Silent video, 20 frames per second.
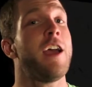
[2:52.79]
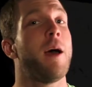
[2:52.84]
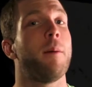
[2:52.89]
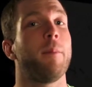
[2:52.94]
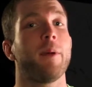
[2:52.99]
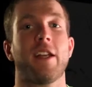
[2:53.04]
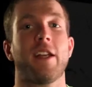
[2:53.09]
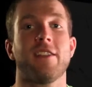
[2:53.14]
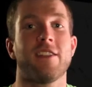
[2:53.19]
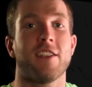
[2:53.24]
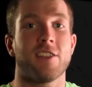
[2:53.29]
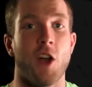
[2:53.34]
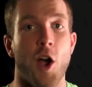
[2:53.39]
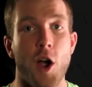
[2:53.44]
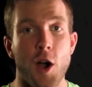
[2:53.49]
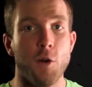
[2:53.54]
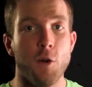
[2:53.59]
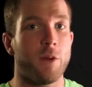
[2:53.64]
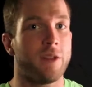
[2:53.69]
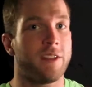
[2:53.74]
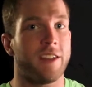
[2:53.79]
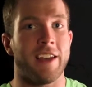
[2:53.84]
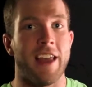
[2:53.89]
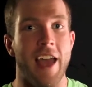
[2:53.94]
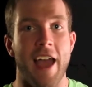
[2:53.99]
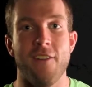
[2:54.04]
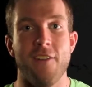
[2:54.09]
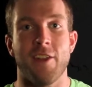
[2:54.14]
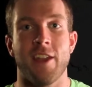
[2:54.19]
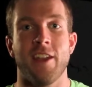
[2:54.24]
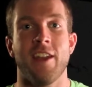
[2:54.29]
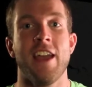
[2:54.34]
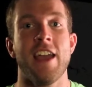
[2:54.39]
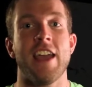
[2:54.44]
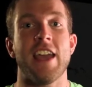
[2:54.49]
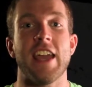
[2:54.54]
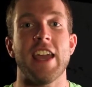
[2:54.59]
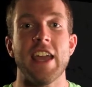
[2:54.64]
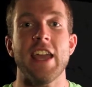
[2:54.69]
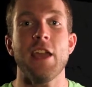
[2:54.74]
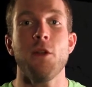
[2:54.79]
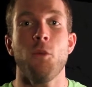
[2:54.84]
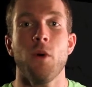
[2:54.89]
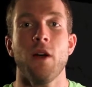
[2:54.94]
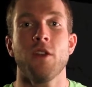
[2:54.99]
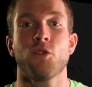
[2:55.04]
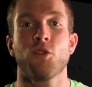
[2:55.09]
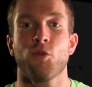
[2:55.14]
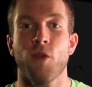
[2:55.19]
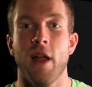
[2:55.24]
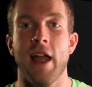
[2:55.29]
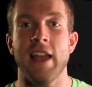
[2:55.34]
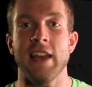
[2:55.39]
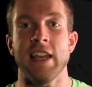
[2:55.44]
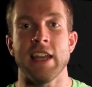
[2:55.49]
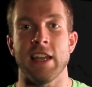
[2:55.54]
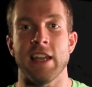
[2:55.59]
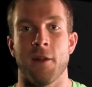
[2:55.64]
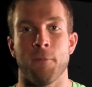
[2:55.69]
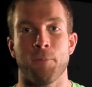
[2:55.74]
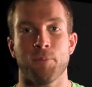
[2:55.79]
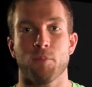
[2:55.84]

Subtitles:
Because his heart was in heaven, he was ready.